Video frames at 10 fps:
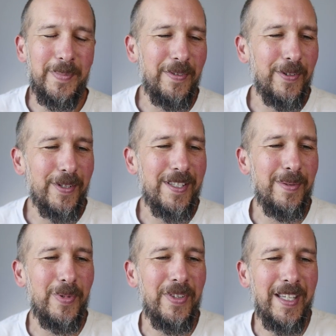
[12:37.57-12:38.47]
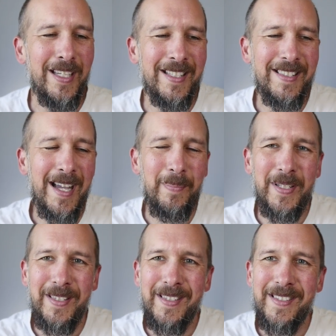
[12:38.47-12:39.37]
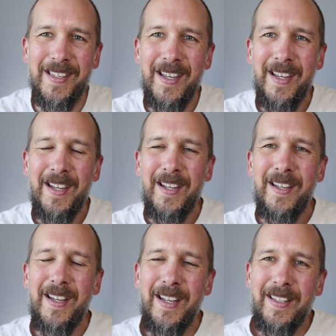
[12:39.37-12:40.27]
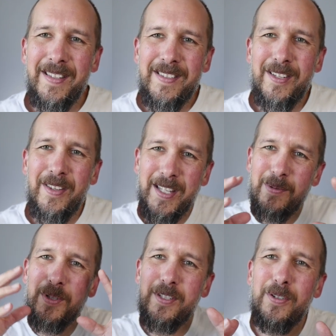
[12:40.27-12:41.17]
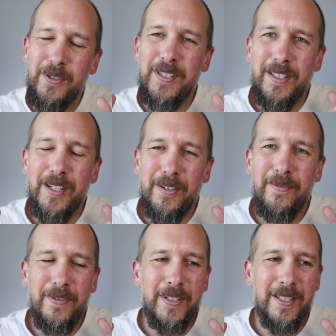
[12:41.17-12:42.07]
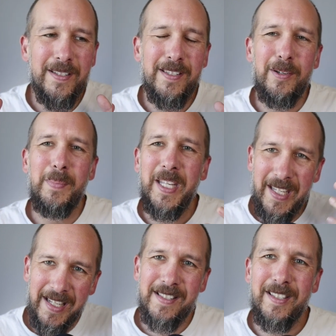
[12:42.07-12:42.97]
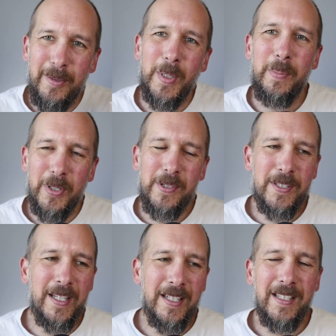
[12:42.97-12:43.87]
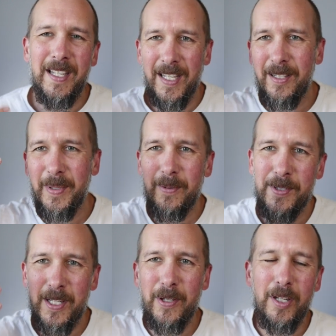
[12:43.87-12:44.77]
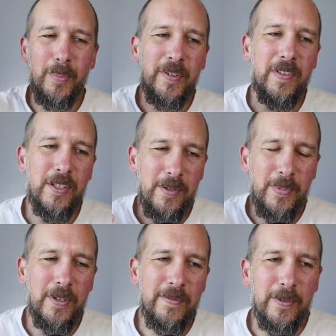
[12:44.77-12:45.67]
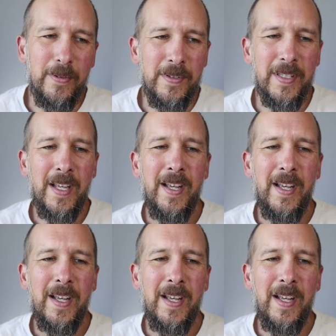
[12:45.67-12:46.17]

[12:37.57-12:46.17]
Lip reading: before a simple thing happens. And so that's what's causing the conflict. So me hassling my boss again and again about what's going on with those approvals,